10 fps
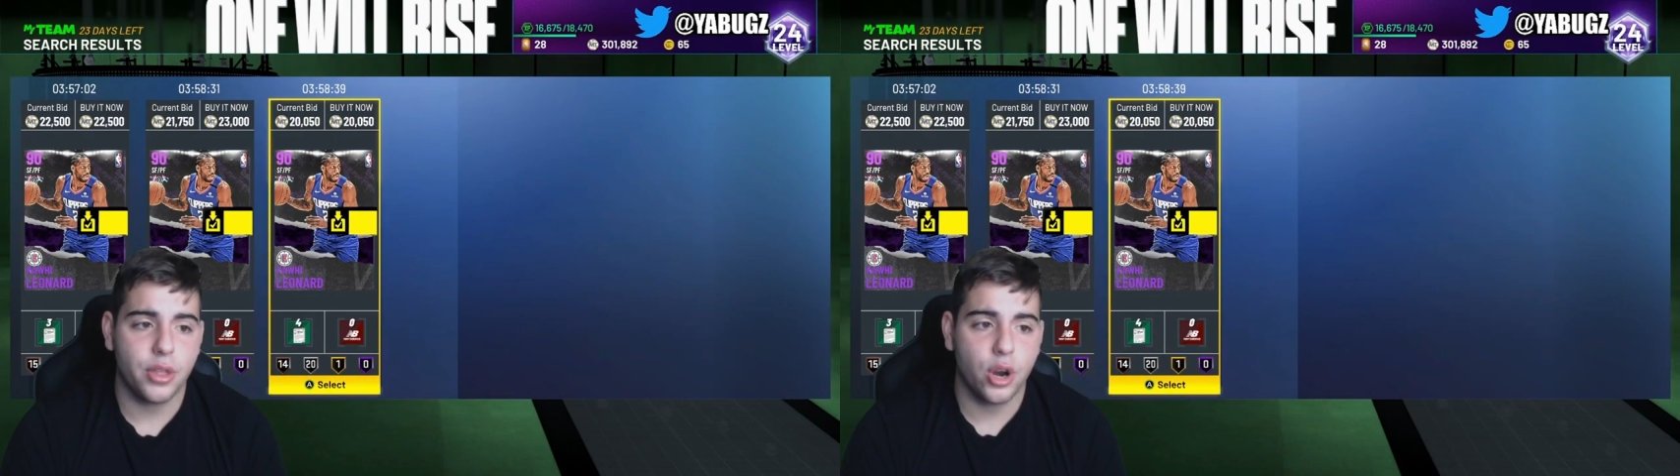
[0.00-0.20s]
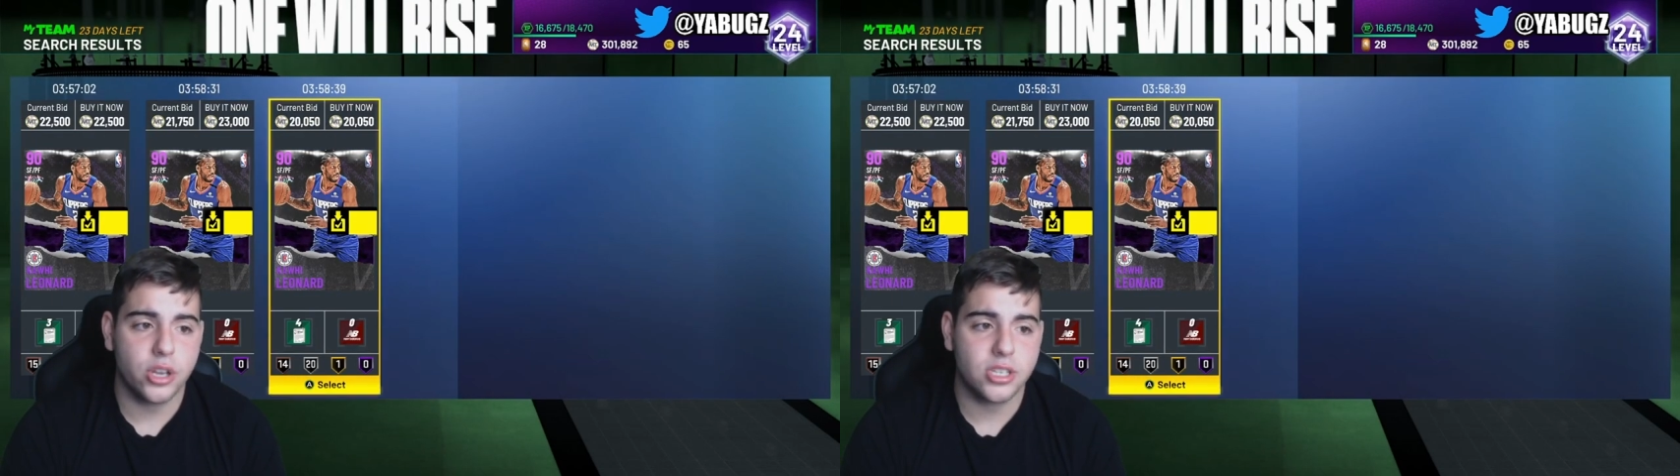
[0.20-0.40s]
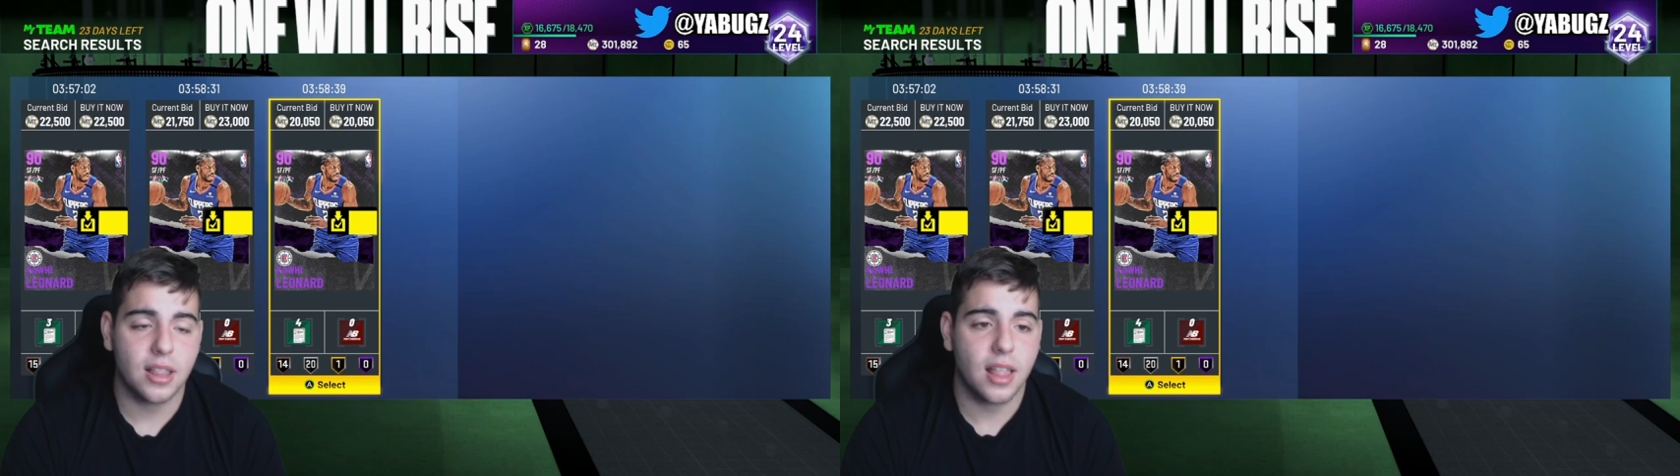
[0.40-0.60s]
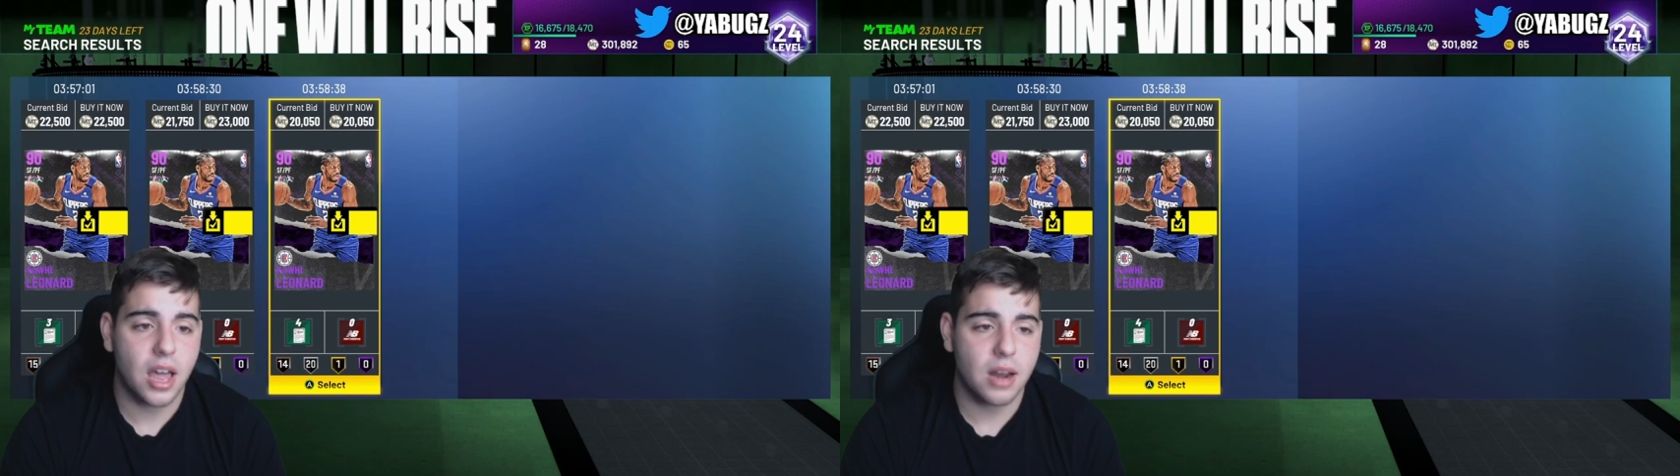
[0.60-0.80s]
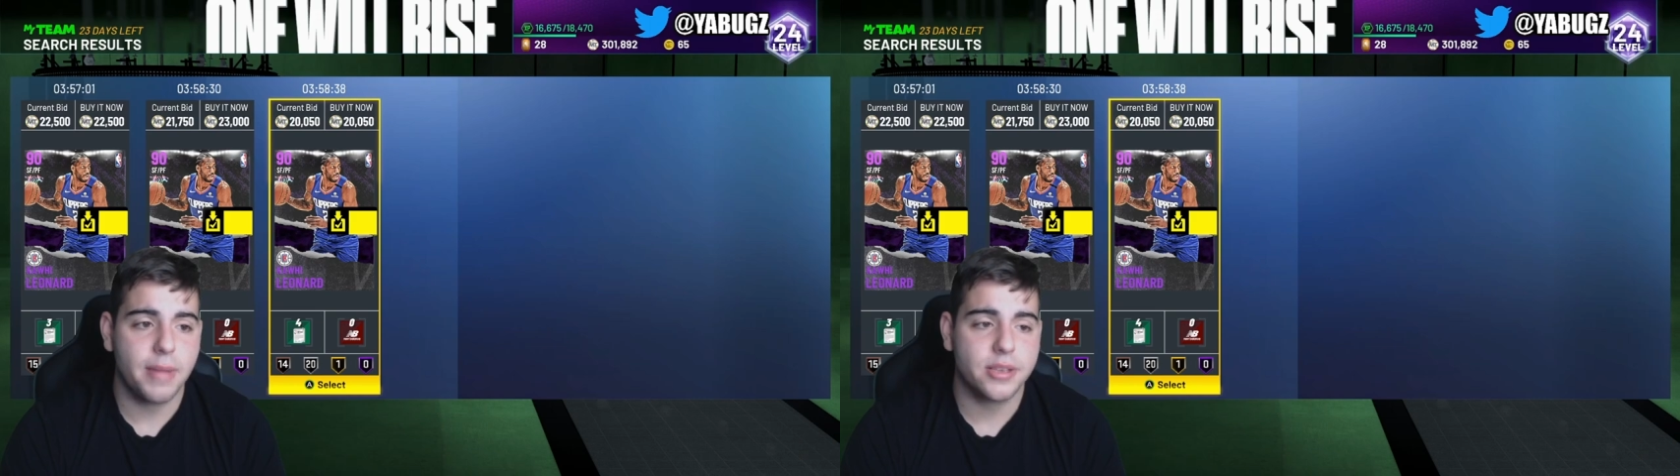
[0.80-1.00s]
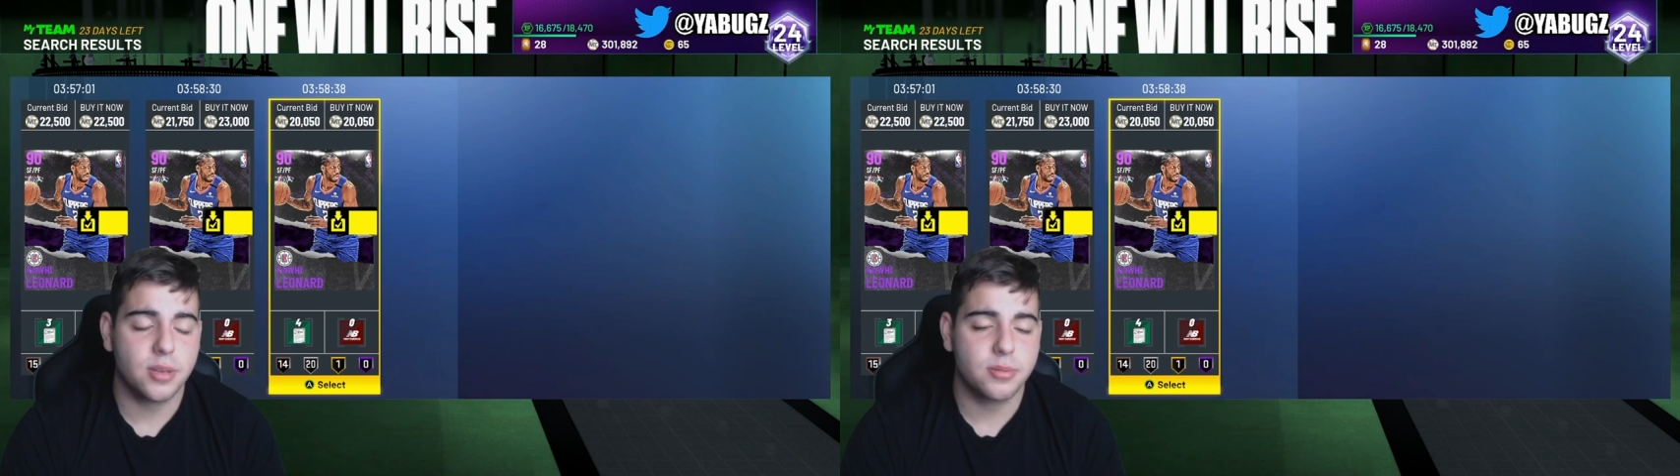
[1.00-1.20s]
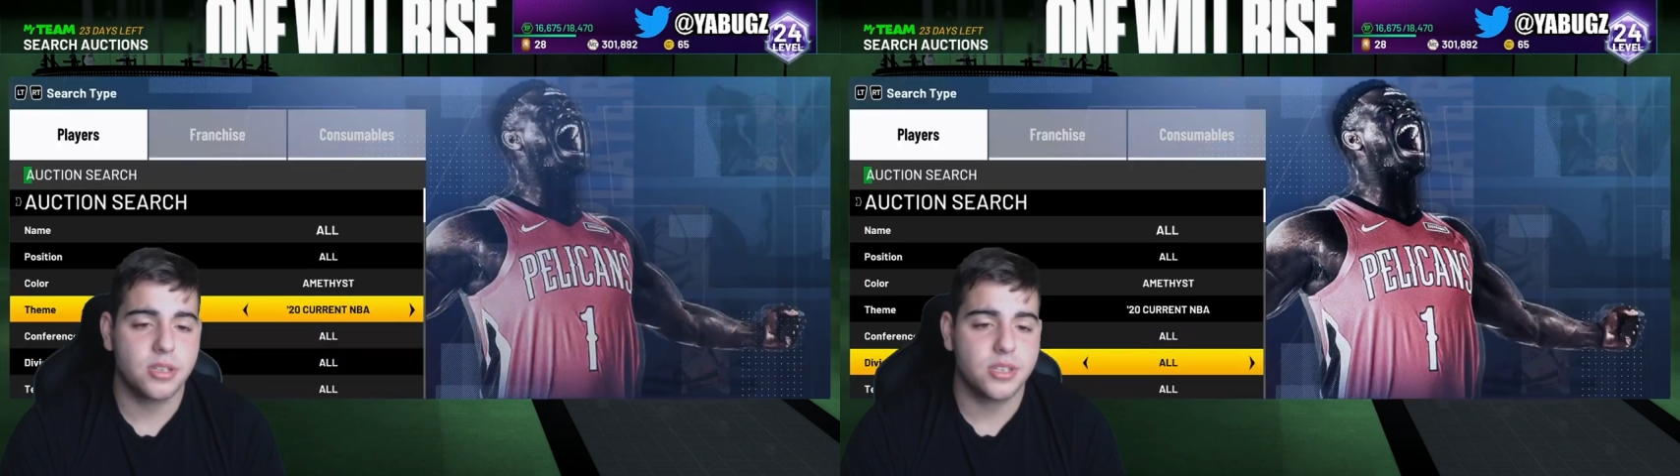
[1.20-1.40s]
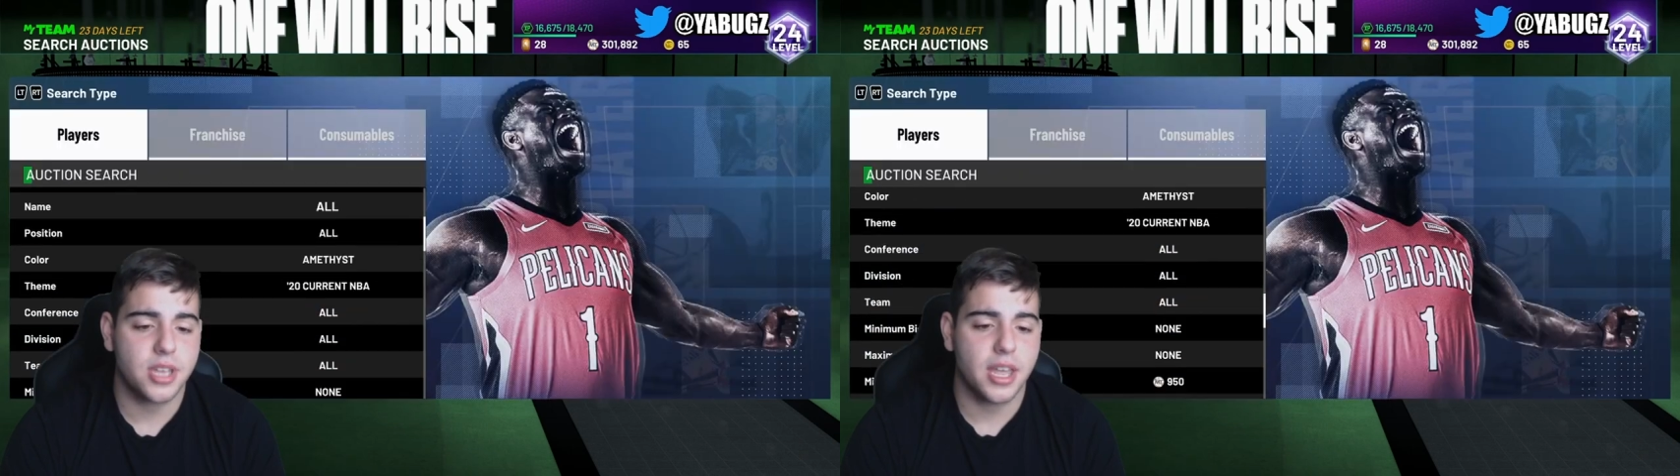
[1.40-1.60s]
There is a lot of mess ups in
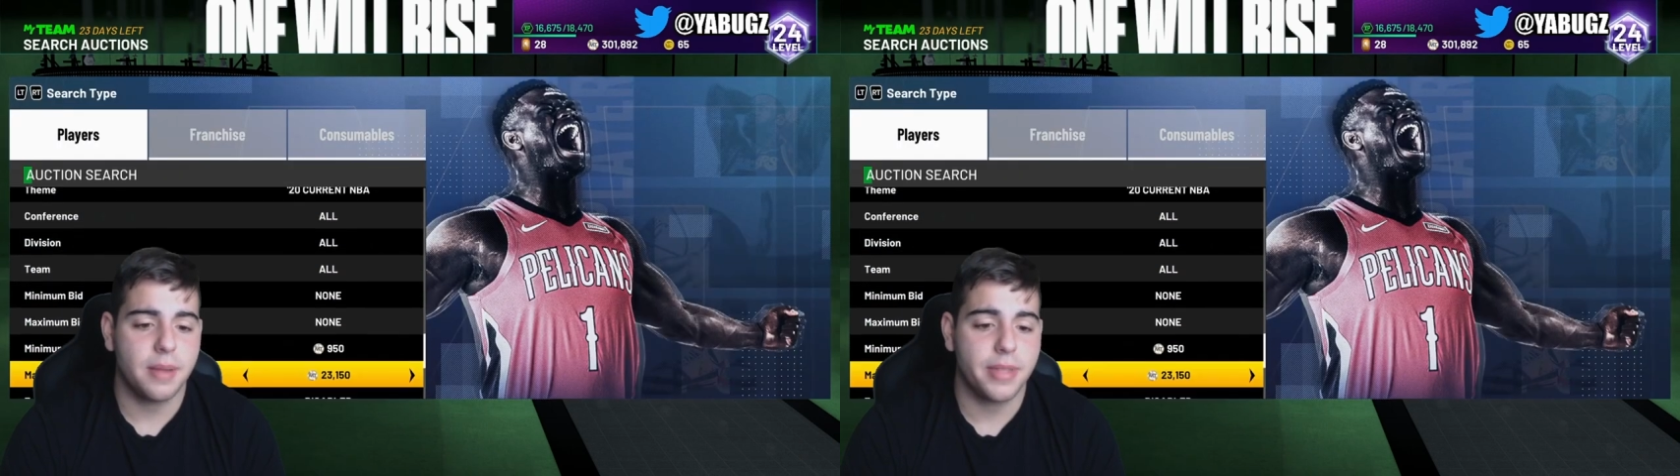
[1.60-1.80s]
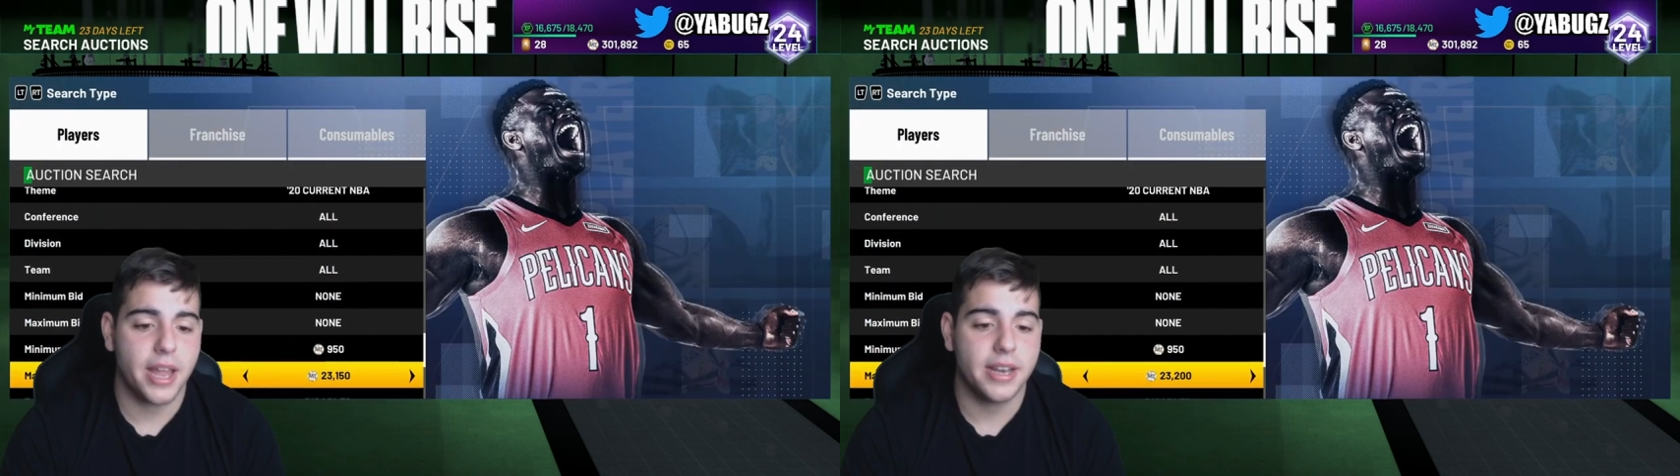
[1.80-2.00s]
this game that